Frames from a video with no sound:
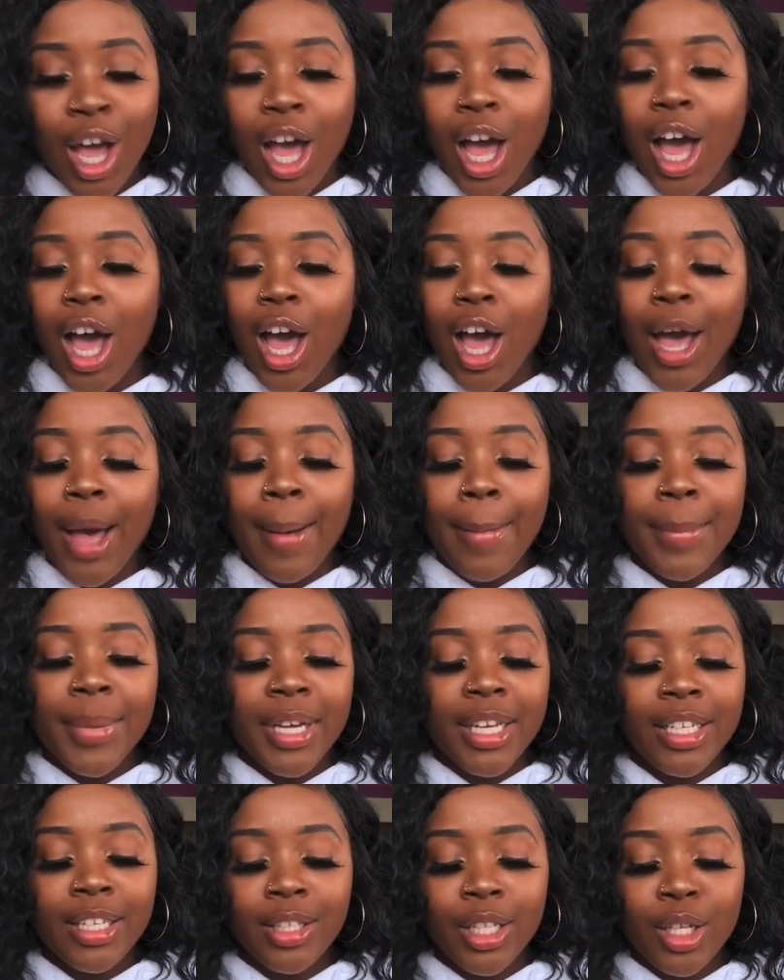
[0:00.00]

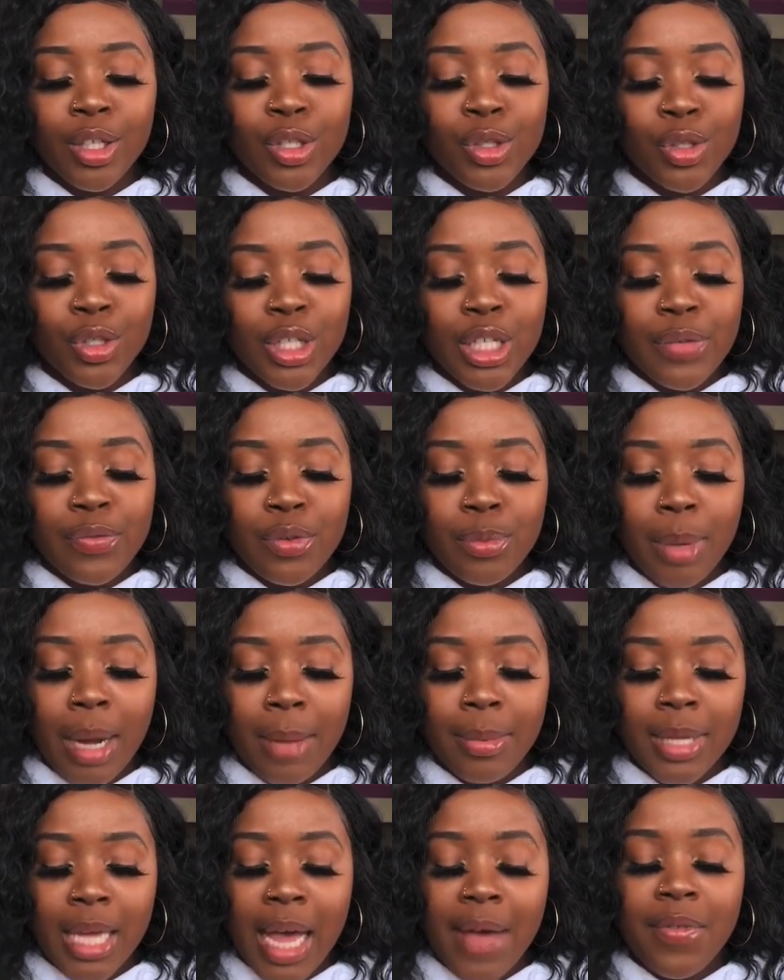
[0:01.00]
But you know, usually if you
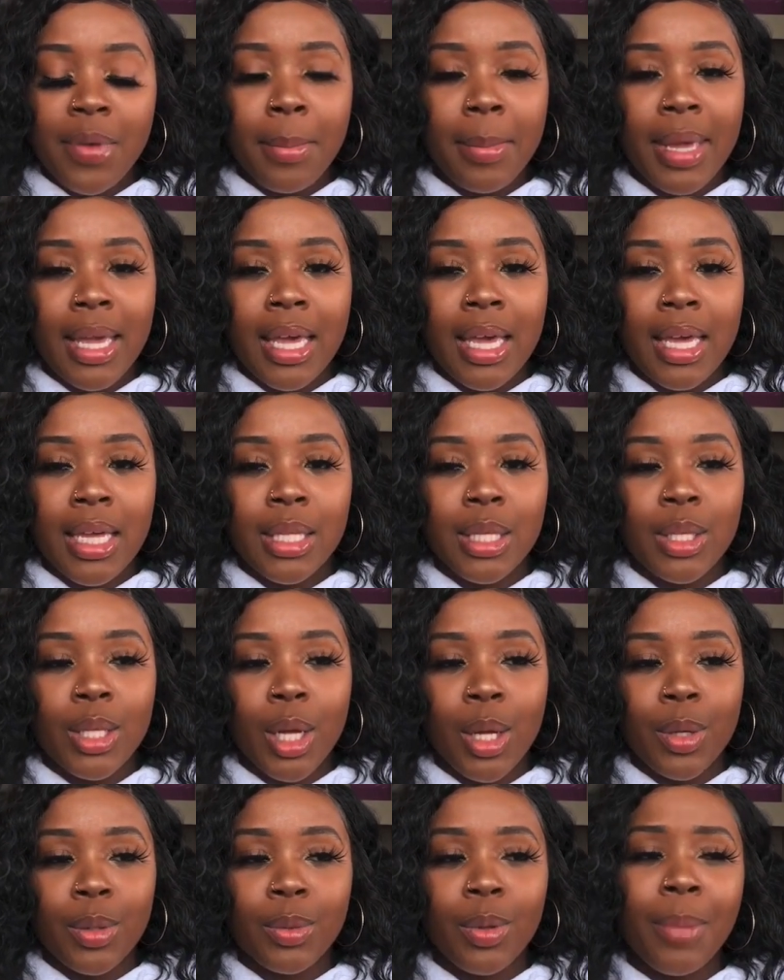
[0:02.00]
probably have a man, you
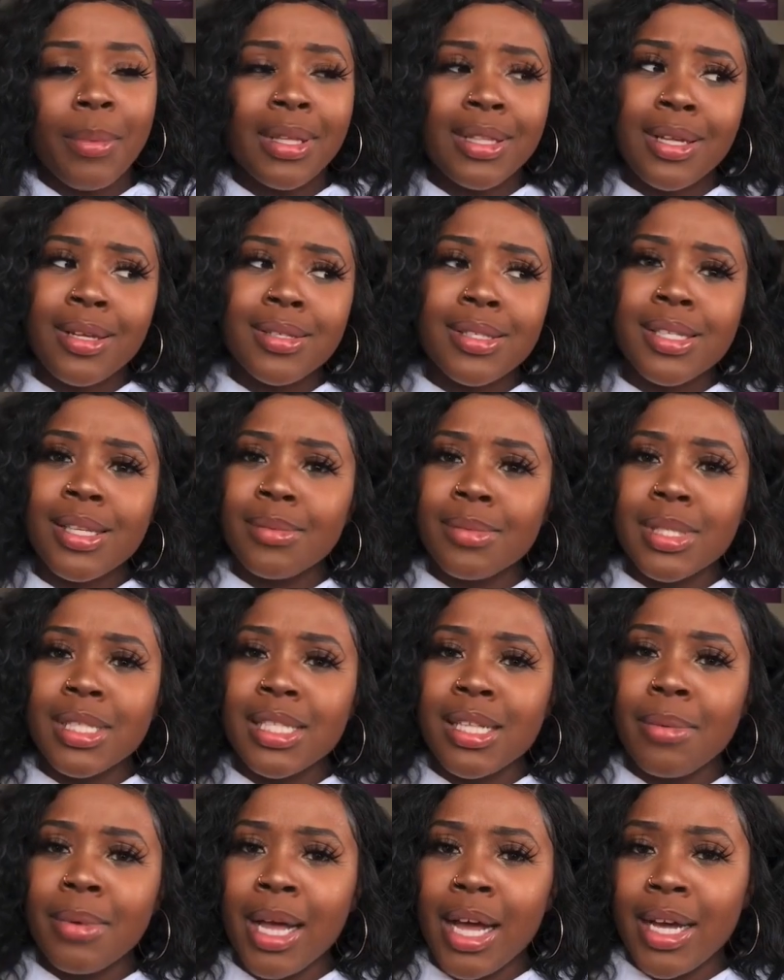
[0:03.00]
know, I mean, no,
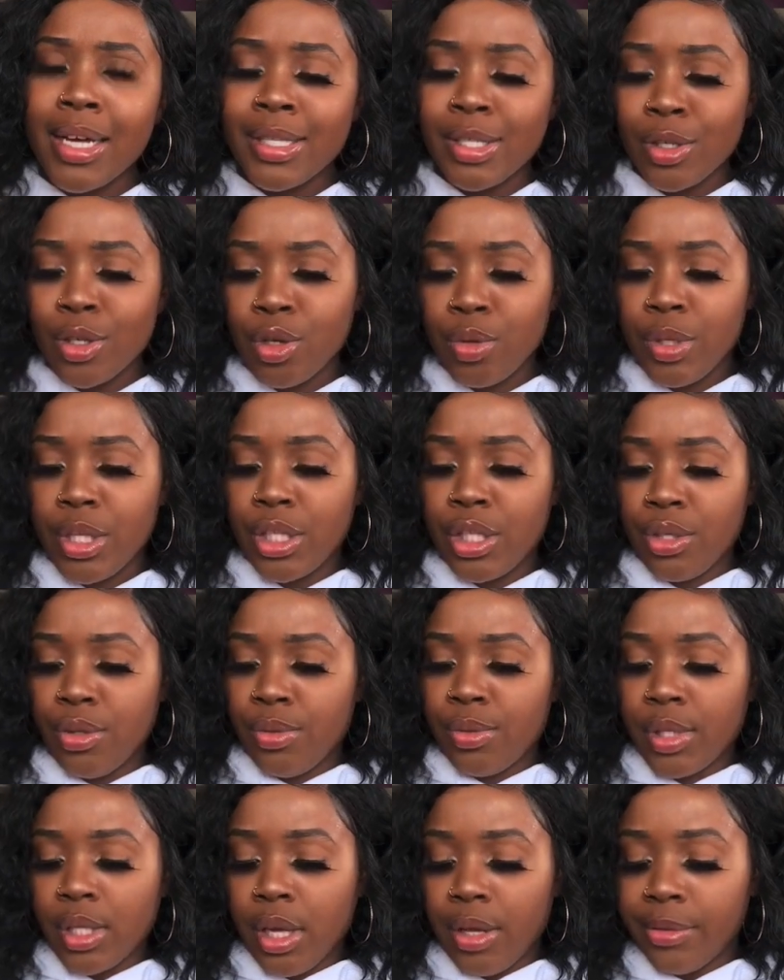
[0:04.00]
some guys are cool with it too,
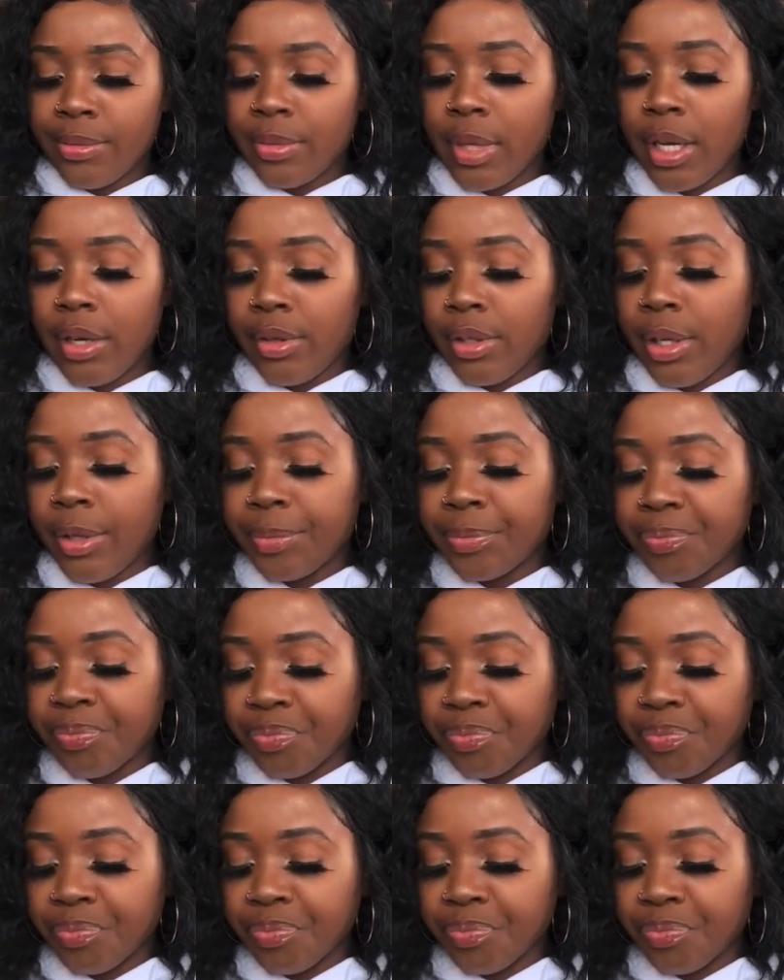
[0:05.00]
so I don't know.